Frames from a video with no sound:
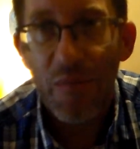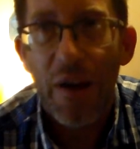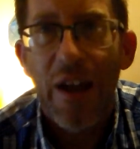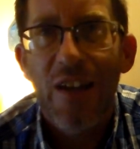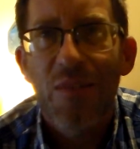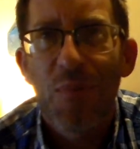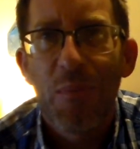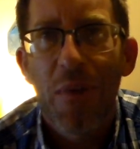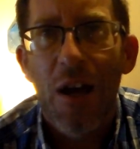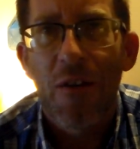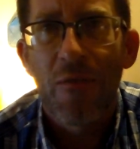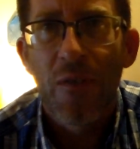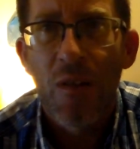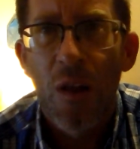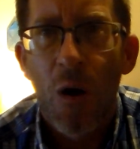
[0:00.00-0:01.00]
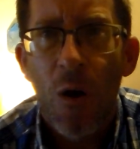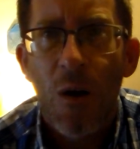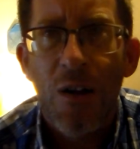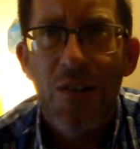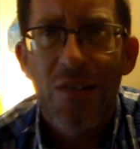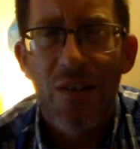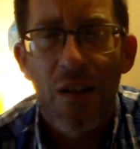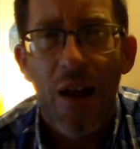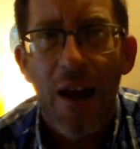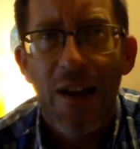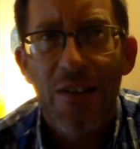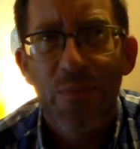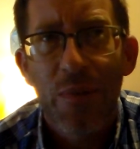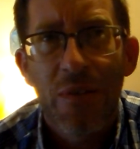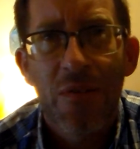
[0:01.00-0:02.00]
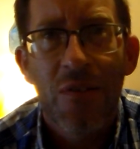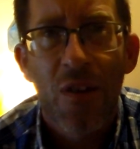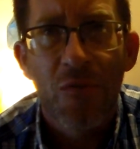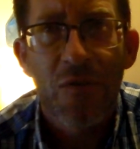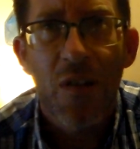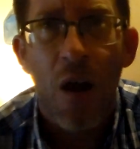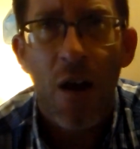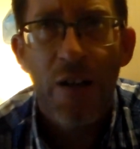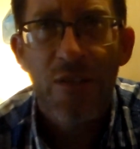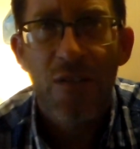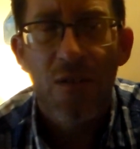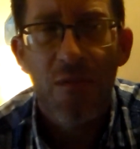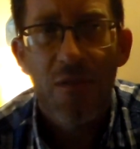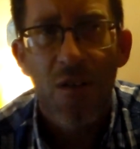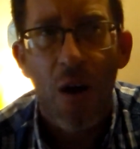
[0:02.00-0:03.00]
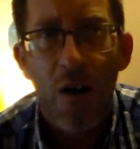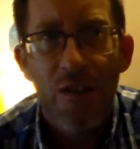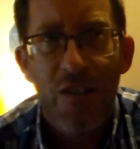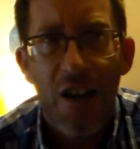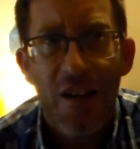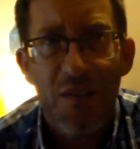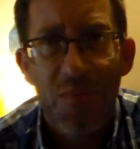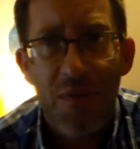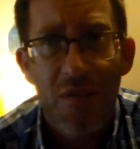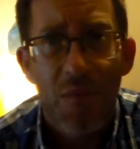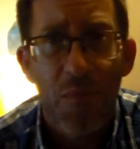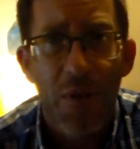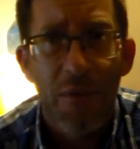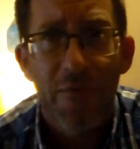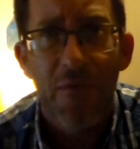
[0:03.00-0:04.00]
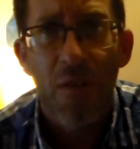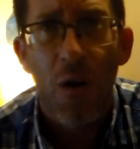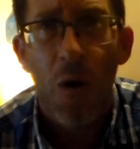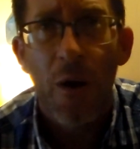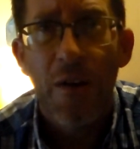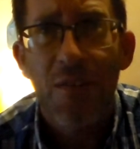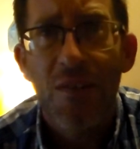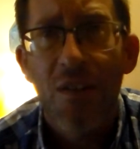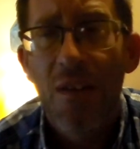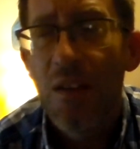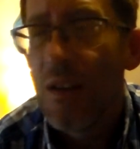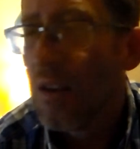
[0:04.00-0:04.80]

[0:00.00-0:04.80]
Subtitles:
somebody asked me about Valaris and Aspens, those Dodge Aspens and Plymouth Valaris,